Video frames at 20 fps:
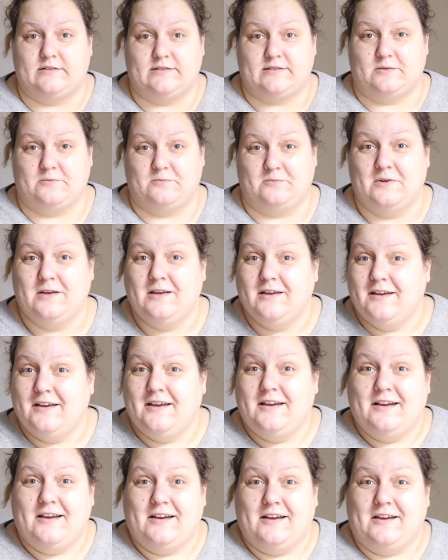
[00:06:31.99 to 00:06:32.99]
some
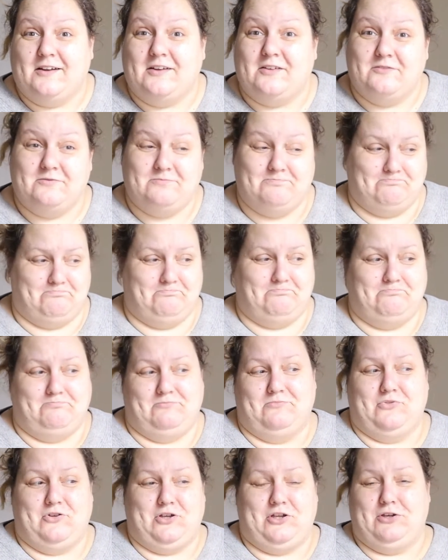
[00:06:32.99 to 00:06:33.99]

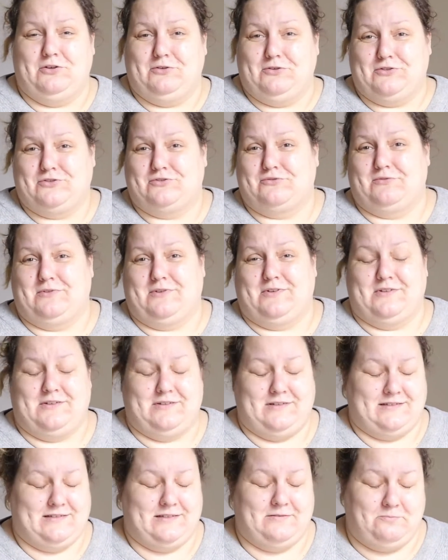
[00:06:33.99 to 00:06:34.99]
huge,
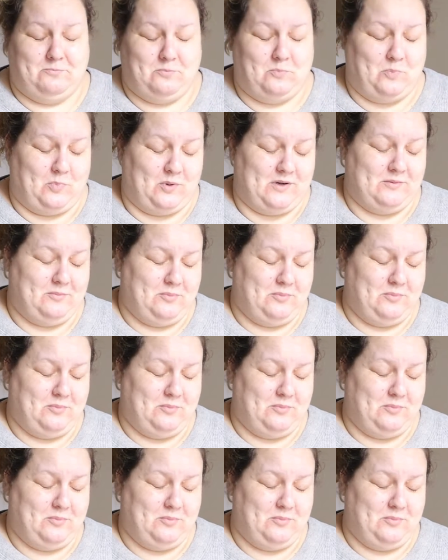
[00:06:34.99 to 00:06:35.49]
some